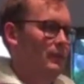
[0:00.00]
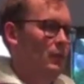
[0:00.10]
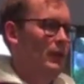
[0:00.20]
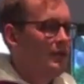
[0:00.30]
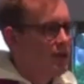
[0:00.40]

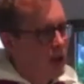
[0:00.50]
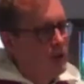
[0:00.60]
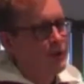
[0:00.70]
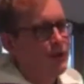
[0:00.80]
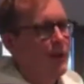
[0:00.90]
We have to
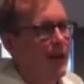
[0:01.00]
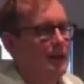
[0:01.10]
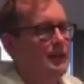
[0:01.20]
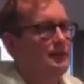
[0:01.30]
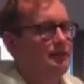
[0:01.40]
go through
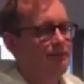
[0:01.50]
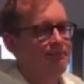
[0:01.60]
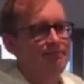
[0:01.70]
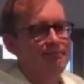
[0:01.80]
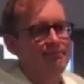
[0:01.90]
that.
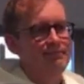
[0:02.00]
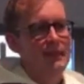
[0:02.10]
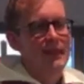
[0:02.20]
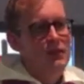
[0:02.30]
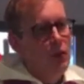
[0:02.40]

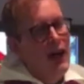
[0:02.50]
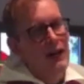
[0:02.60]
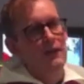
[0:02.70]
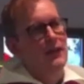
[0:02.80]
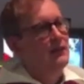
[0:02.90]
And that's what
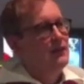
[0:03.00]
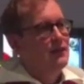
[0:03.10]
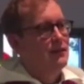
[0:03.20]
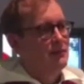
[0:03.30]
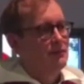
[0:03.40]
Advent
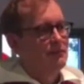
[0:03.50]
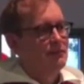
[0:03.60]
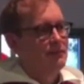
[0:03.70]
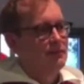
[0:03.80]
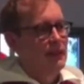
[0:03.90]

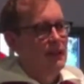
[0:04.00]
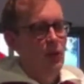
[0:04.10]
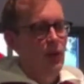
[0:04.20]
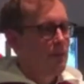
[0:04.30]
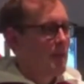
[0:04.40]
is
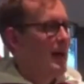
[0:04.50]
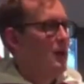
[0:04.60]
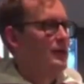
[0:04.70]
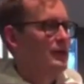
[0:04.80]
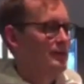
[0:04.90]
all about.